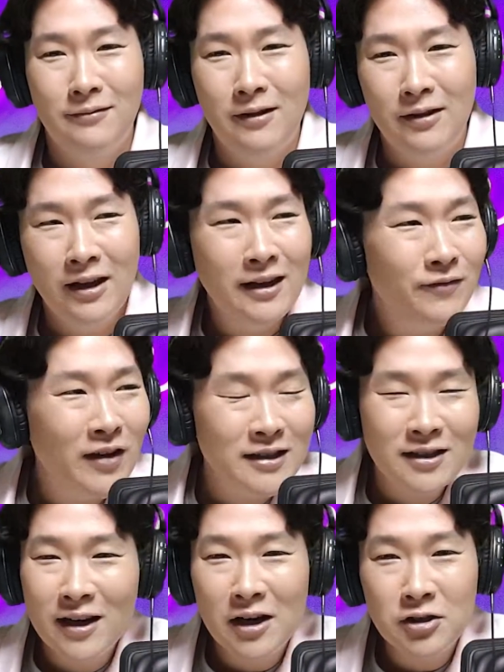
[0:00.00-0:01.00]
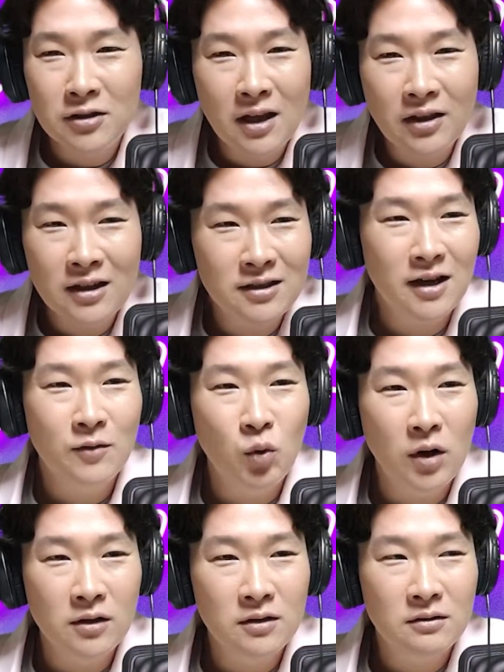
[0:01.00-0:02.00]
the investigation that they said
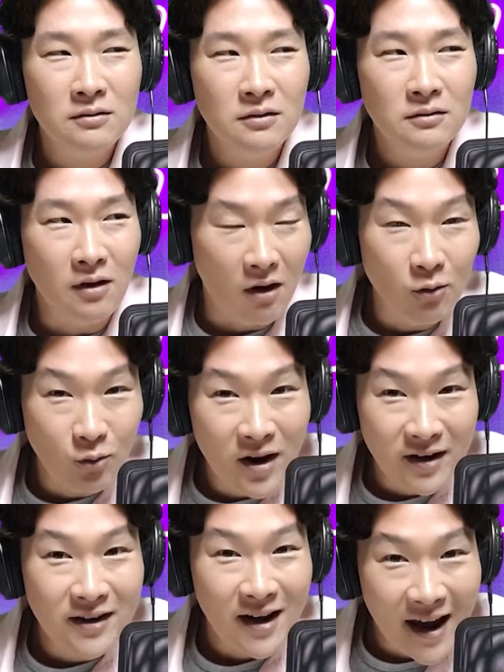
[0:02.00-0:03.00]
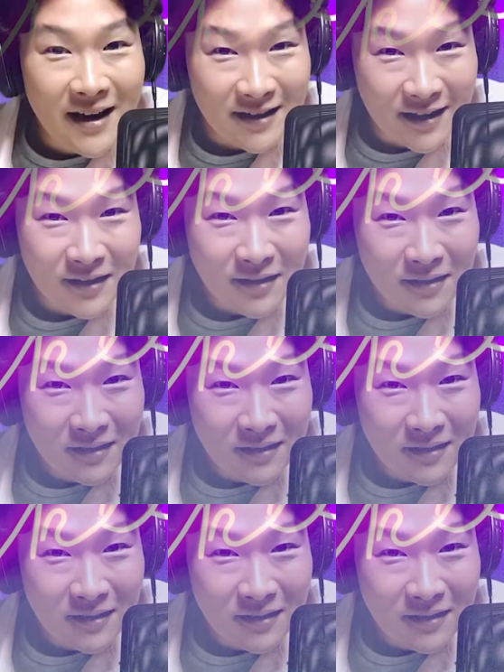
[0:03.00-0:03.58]
was already ended.